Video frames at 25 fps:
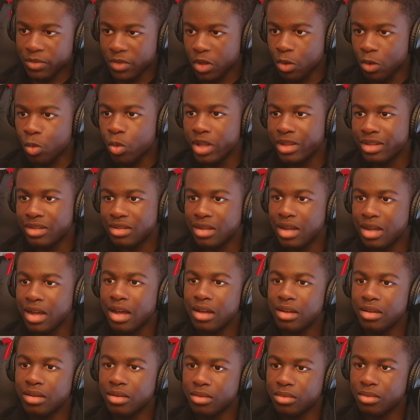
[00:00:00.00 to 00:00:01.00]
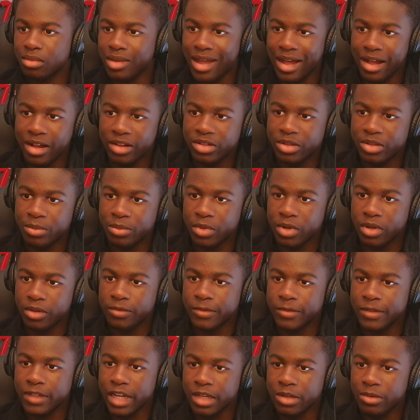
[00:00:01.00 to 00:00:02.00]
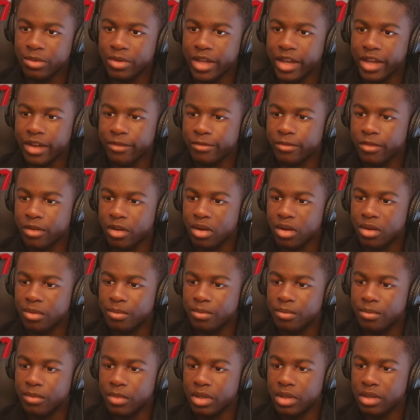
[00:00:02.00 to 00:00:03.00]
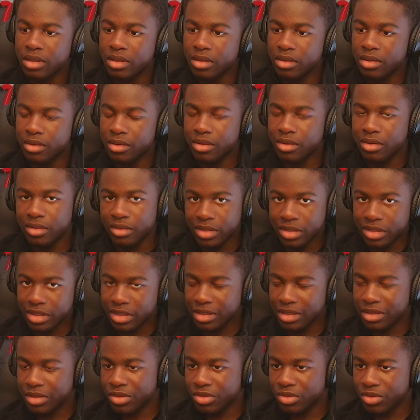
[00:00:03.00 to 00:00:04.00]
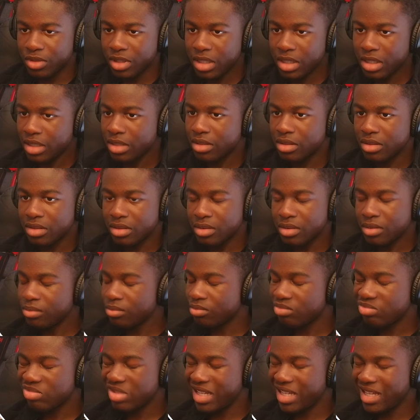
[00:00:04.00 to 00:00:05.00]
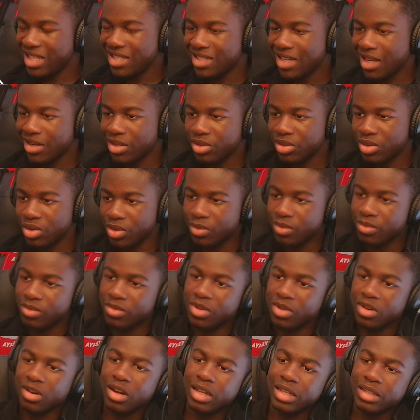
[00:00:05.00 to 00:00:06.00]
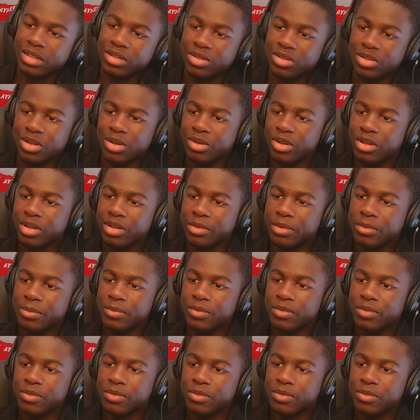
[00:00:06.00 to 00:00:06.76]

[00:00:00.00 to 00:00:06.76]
With that health buff that you get from the skill tree, it's essential. Alright, it's so good.